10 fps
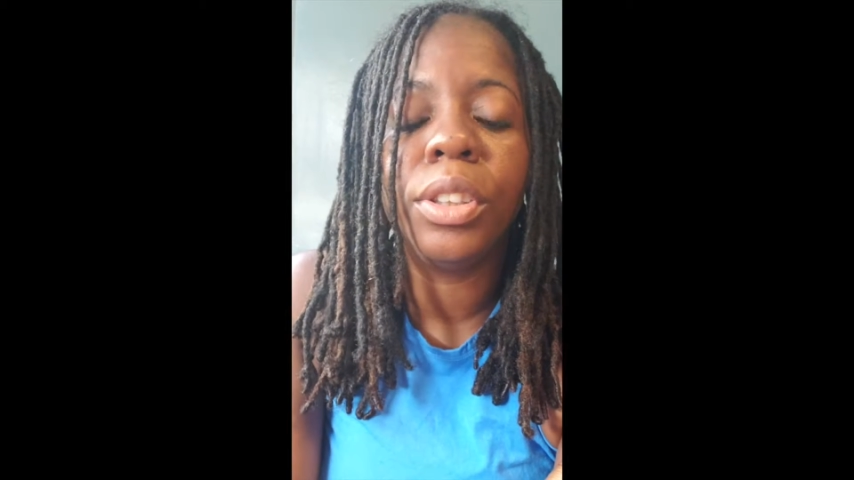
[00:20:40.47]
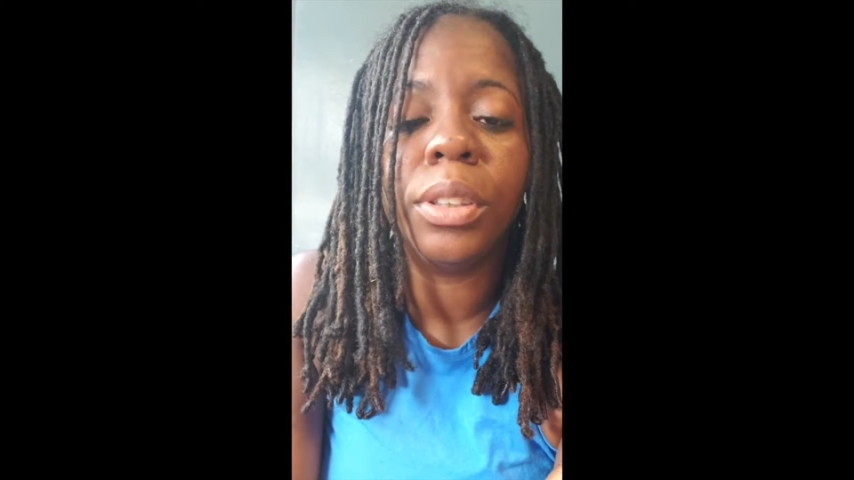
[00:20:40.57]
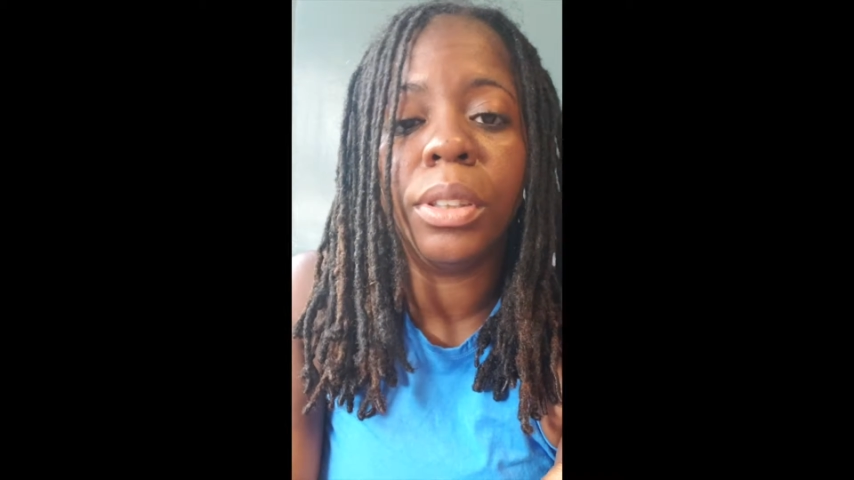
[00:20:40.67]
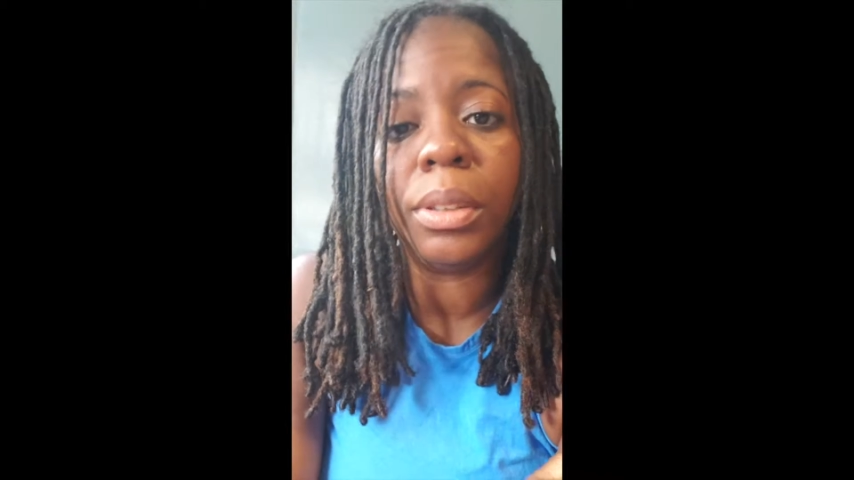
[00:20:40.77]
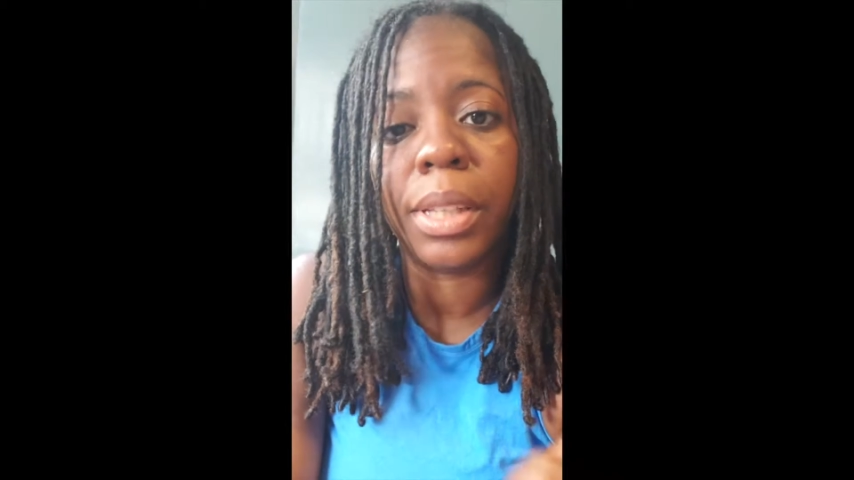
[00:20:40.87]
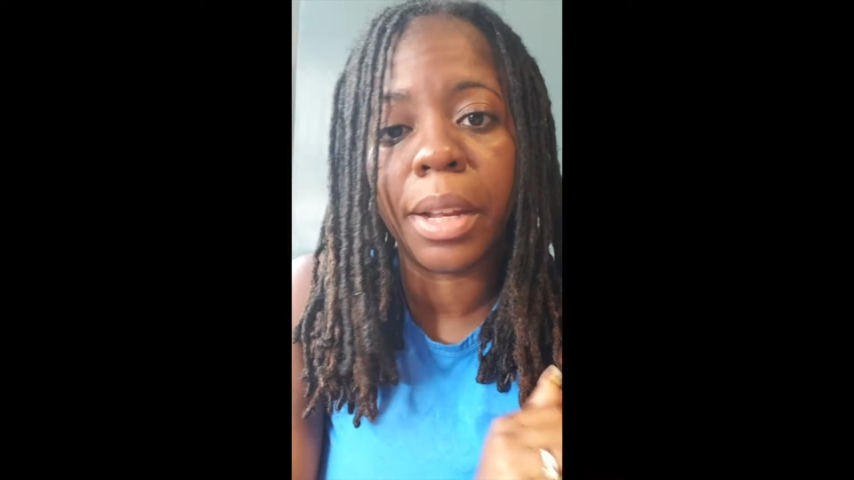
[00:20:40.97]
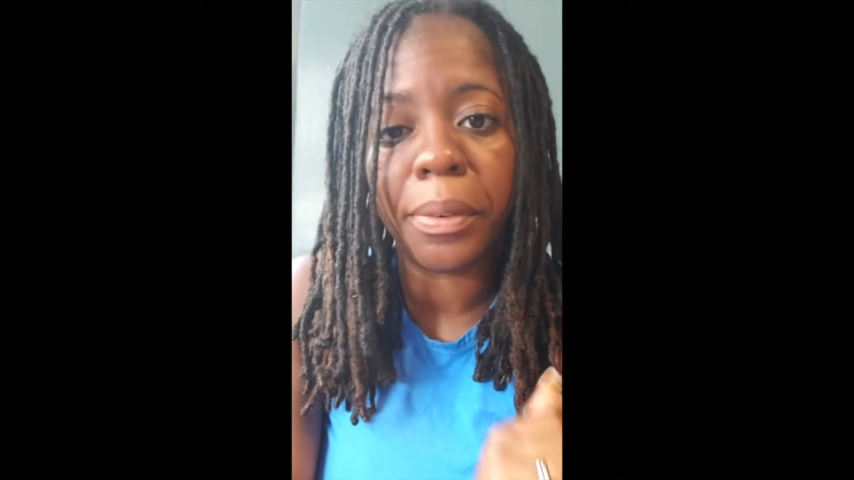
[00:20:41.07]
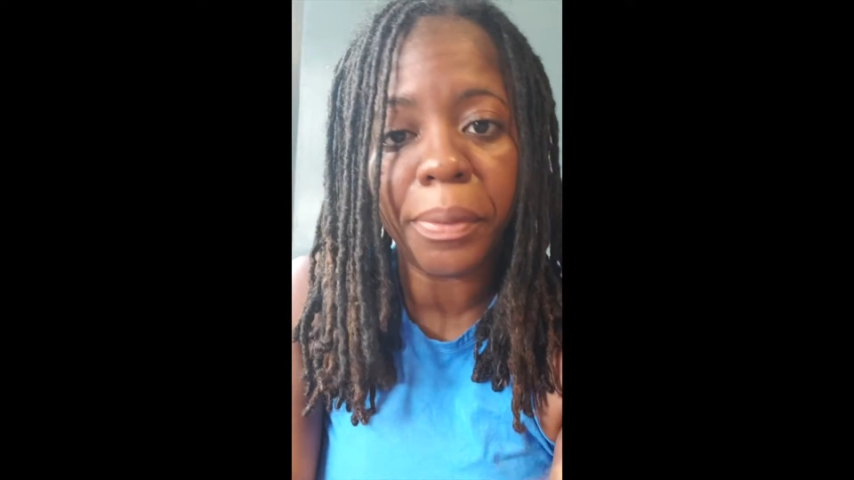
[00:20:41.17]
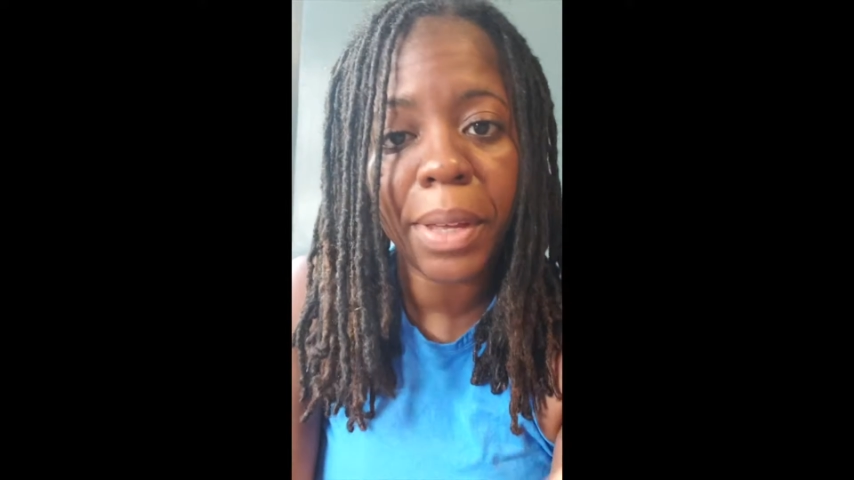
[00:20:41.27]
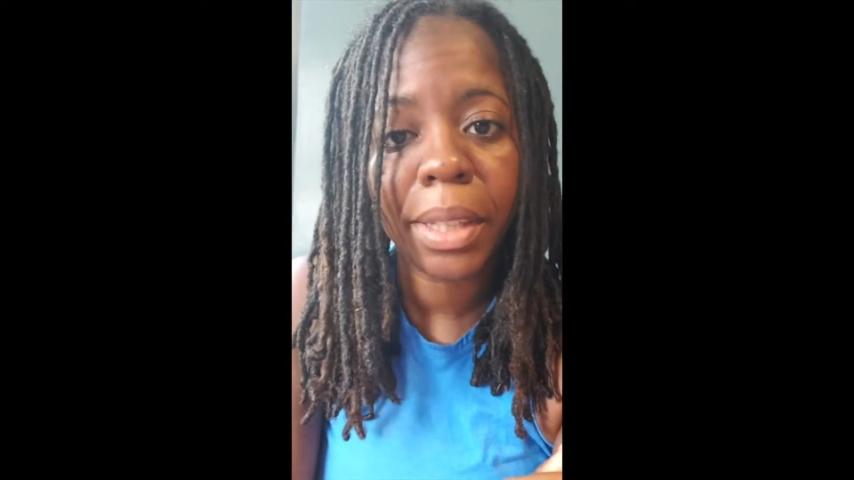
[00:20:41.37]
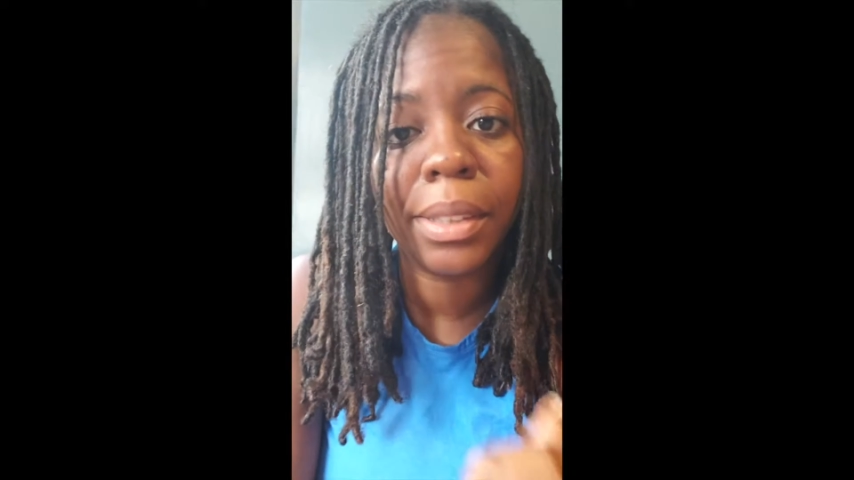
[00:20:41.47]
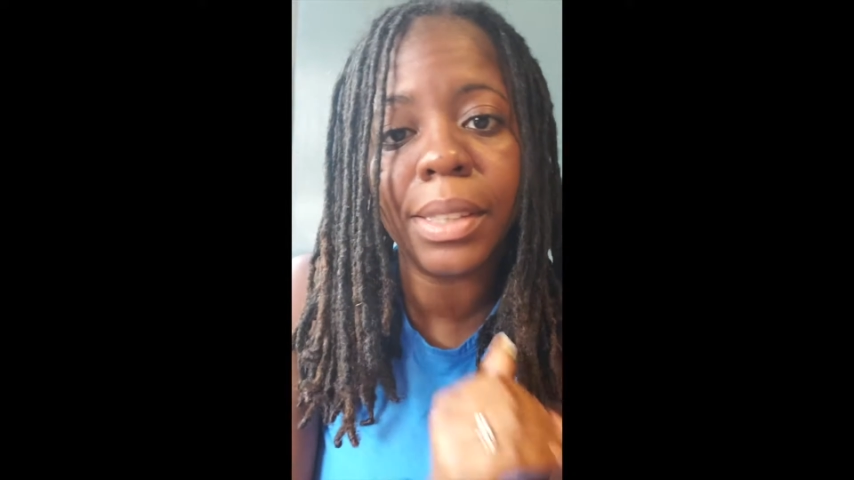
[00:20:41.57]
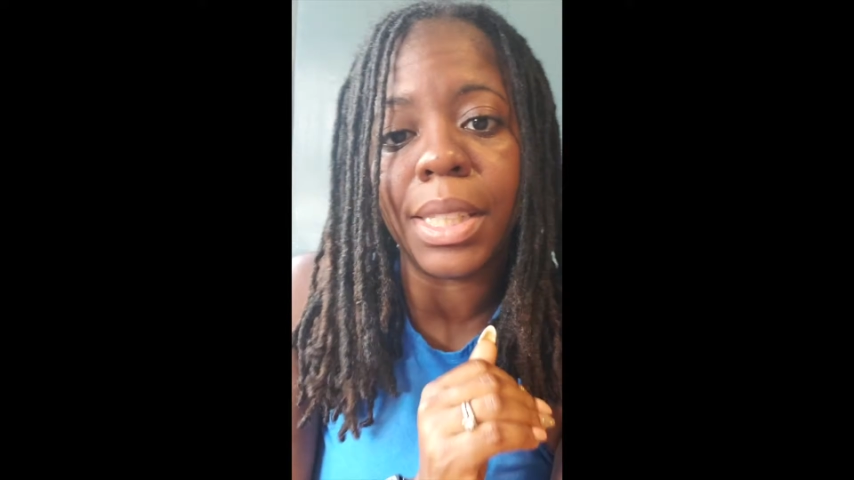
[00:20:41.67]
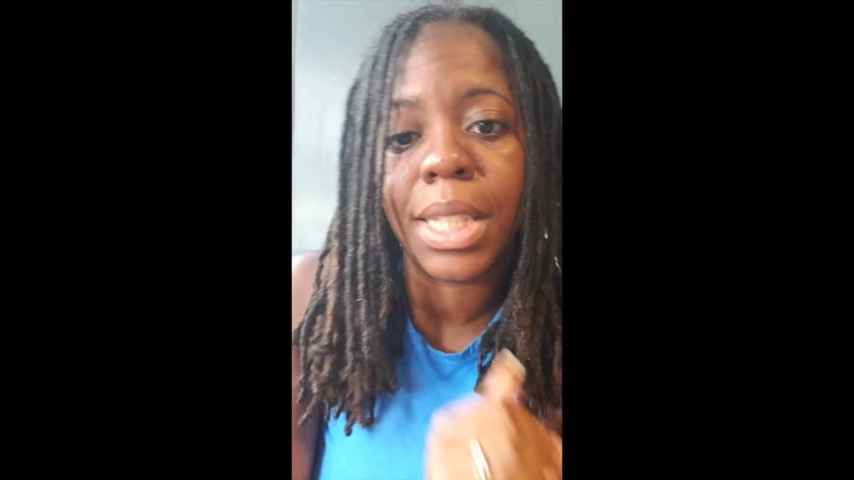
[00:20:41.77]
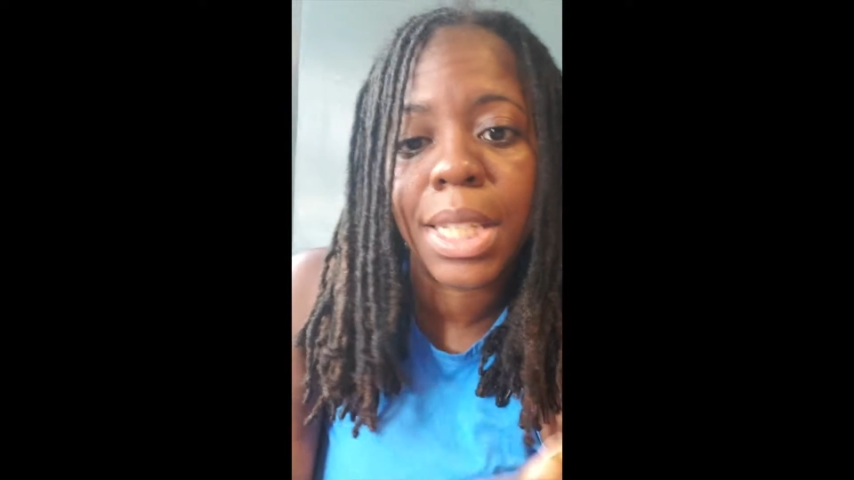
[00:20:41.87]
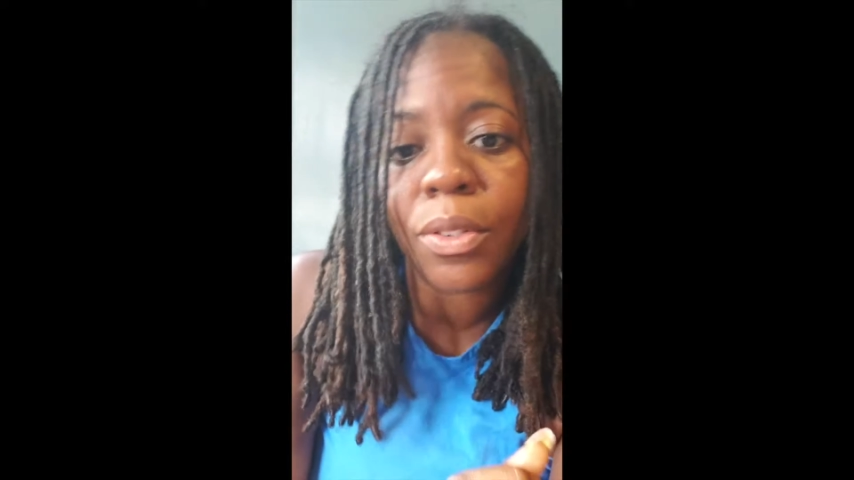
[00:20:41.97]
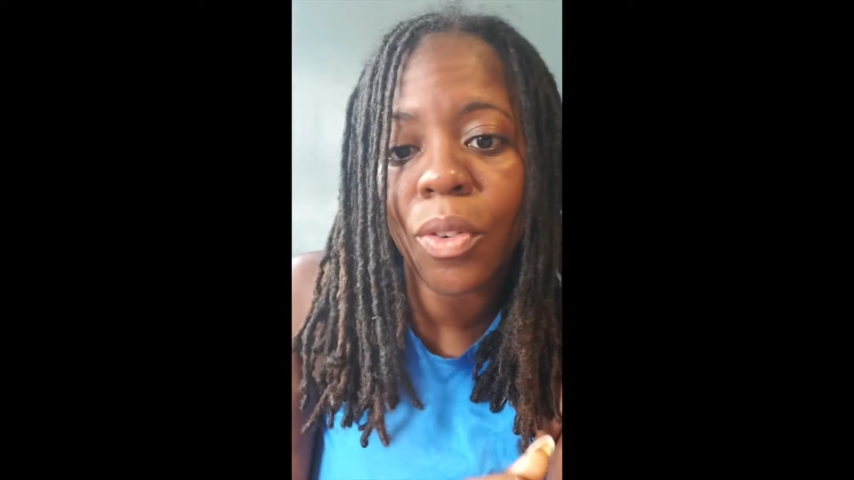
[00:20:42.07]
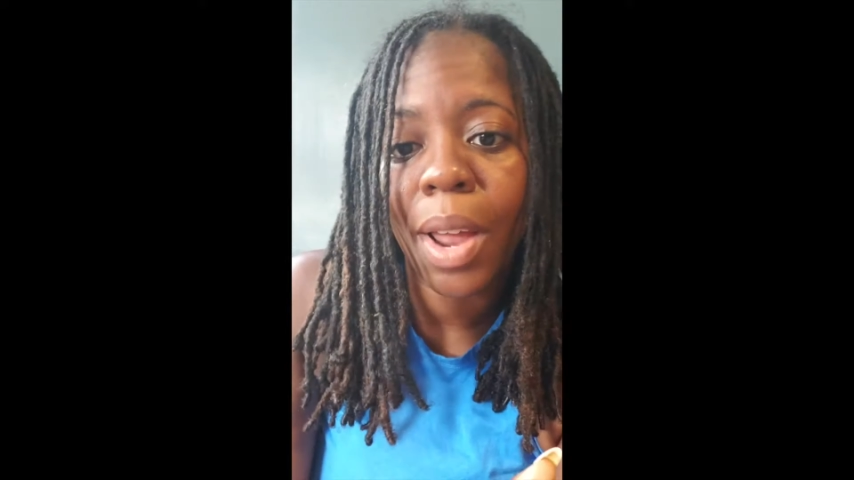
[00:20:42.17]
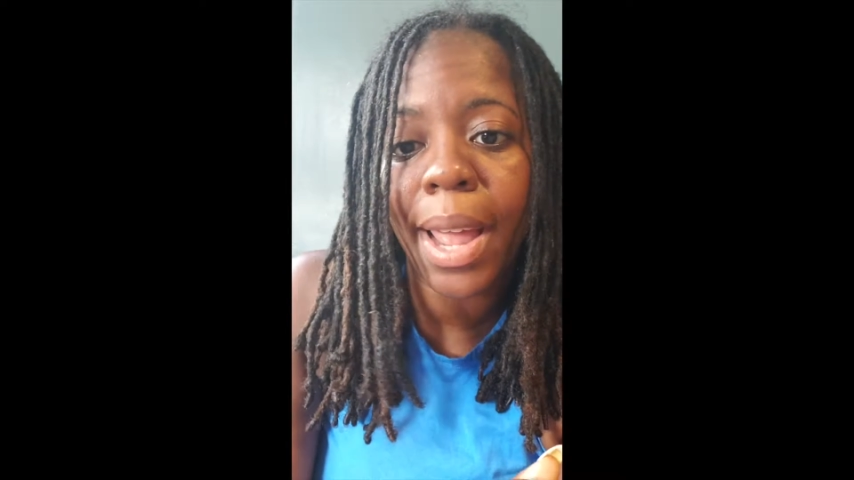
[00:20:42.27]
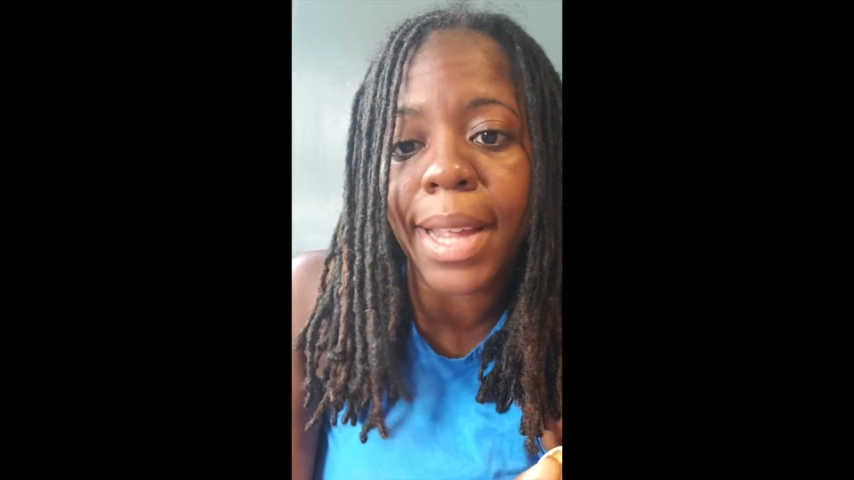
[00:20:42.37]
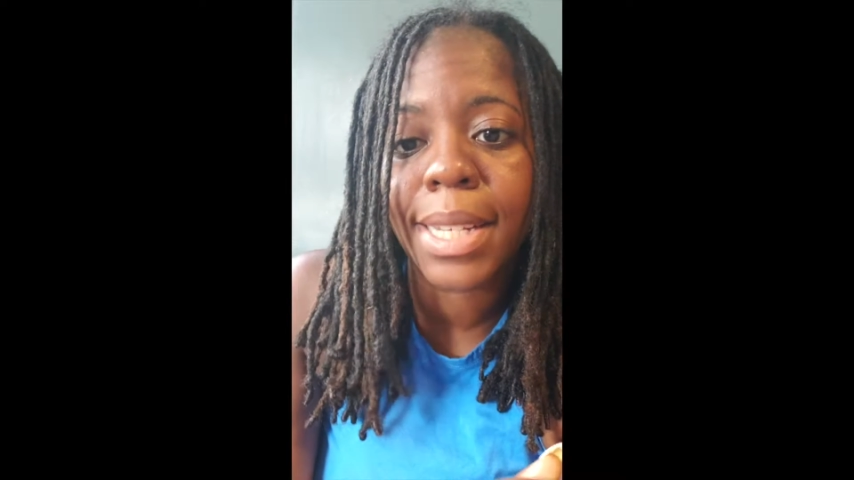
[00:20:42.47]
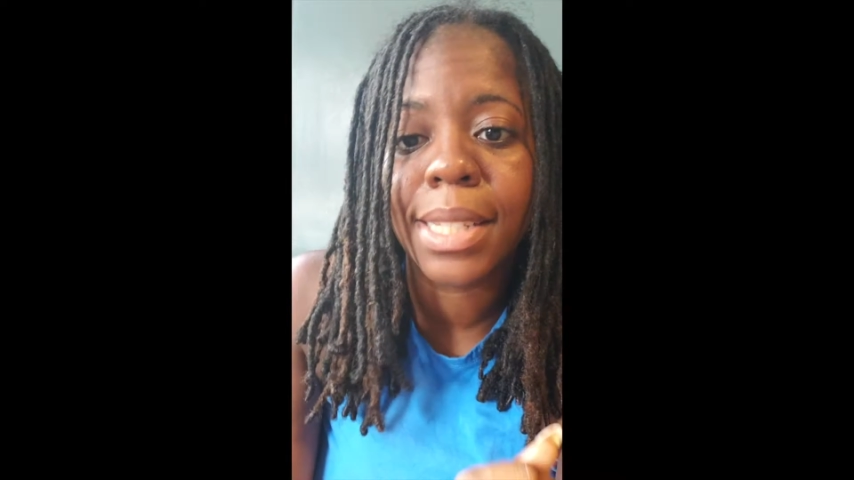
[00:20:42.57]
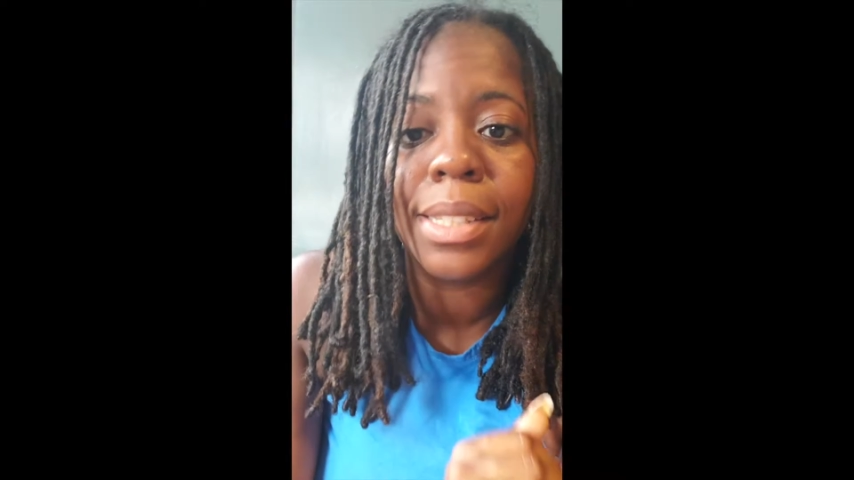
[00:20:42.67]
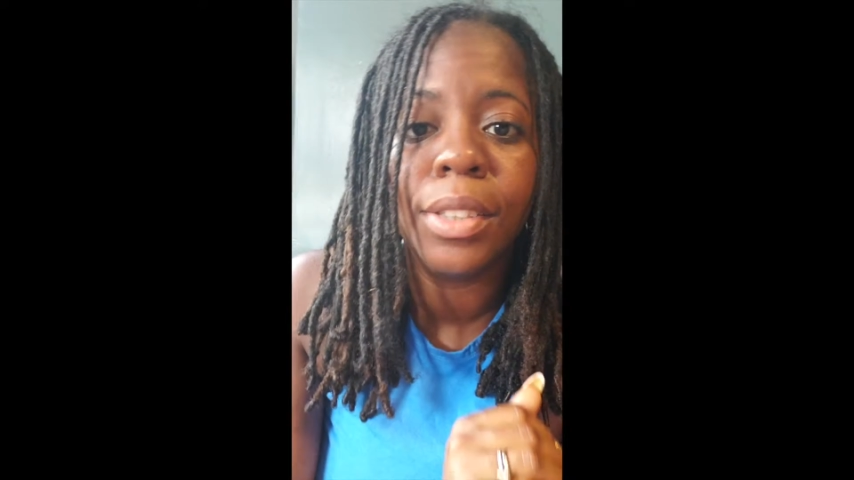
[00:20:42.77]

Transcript: to get fit, to eat right,